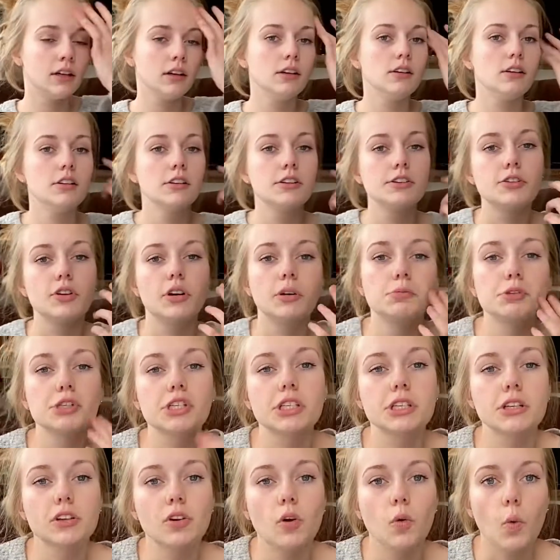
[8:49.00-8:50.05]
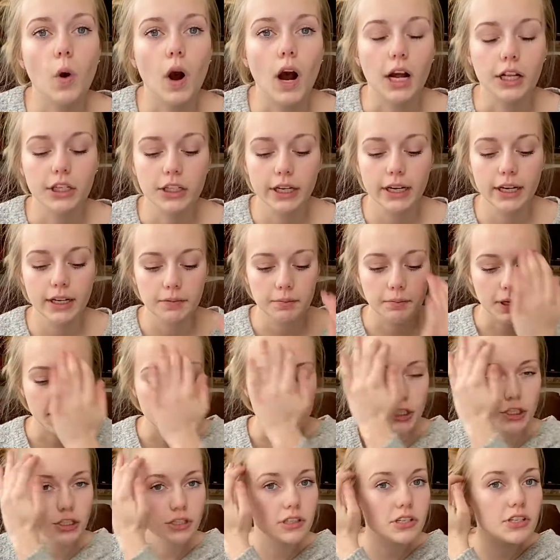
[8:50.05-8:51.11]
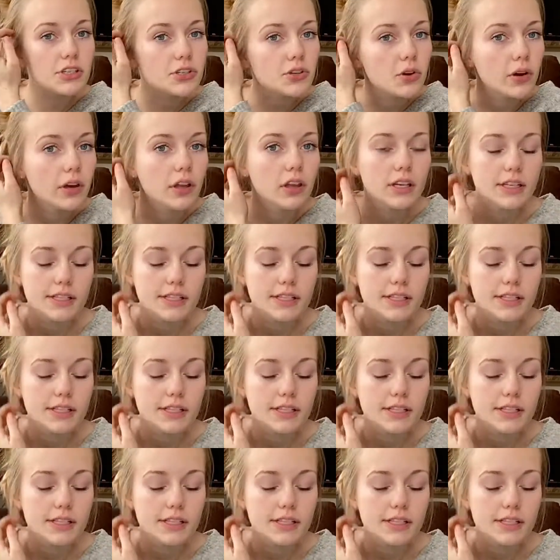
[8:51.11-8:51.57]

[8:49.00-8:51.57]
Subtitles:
So I'm just going to water it, make sure the soil